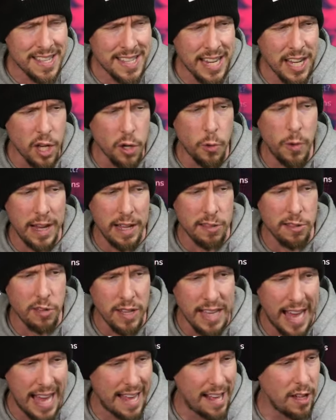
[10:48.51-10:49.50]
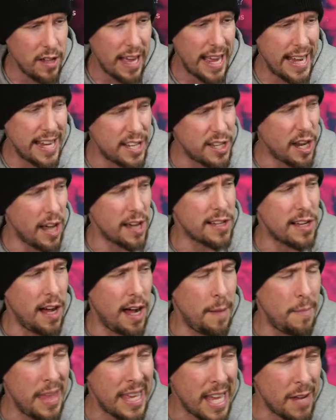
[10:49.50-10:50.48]
take a quick look at
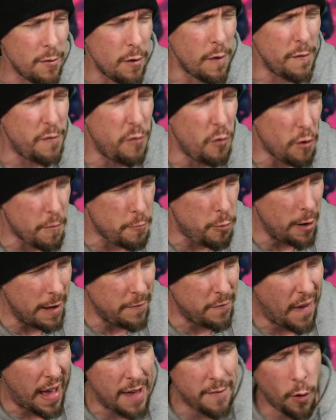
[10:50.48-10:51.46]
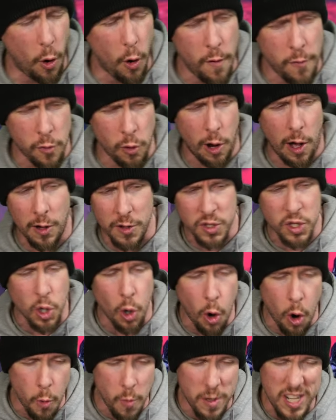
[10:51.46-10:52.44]
hellhades.com. They give her a 4.5 overall
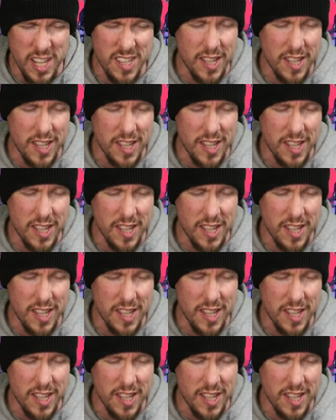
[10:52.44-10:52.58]
score, which is